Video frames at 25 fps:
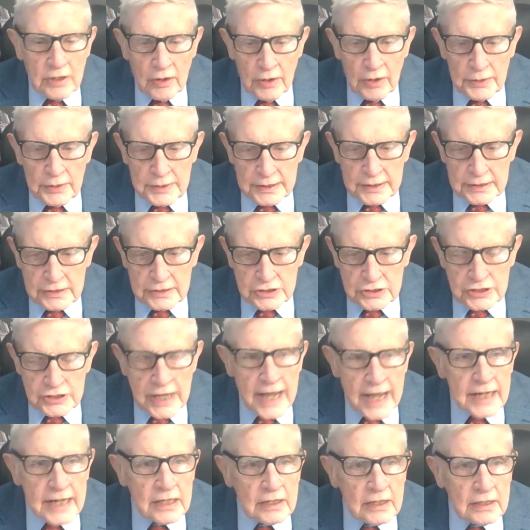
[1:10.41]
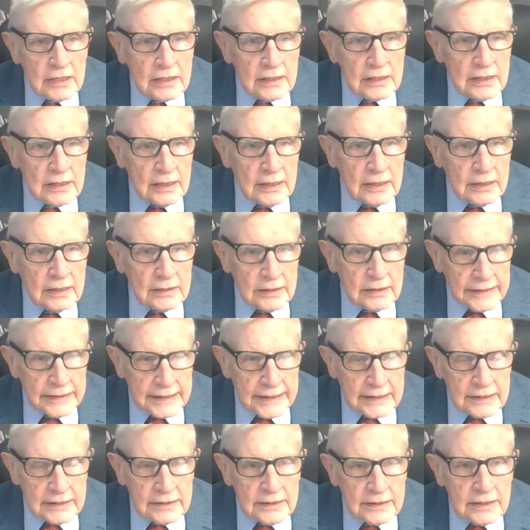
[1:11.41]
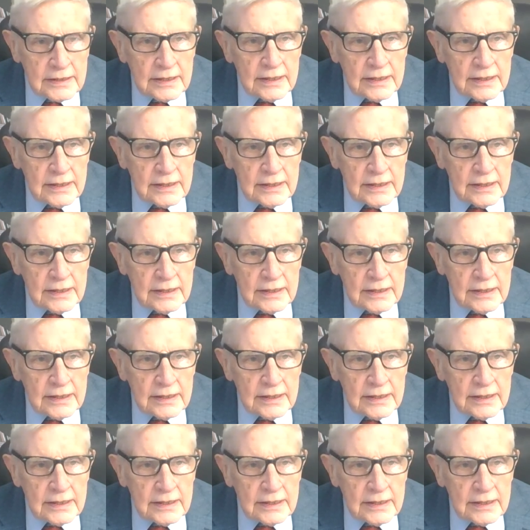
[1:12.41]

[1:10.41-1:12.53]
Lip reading: on the chat link